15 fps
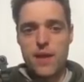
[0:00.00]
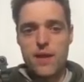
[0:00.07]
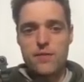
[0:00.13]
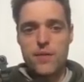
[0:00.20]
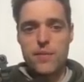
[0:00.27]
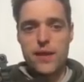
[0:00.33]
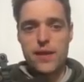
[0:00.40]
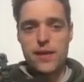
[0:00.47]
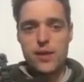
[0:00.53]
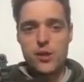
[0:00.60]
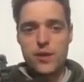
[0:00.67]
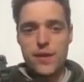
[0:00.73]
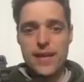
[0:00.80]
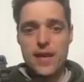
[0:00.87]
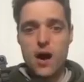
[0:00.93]
From The
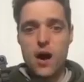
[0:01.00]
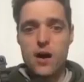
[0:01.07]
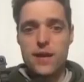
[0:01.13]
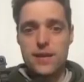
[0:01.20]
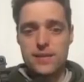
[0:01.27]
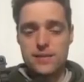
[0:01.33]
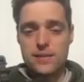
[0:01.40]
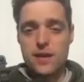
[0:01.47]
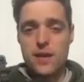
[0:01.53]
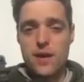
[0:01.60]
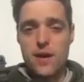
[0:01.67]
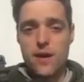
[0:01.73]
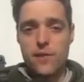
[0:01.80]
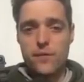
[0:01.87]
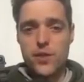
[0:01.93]
Hill in August,
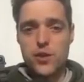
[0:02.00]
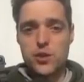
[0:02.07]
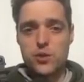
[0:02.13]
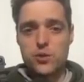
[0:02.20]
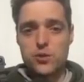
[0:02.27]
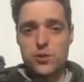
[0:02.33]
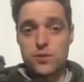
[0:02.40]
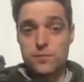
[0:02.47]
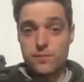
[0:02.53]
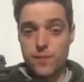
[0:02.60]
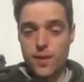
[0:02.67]
officials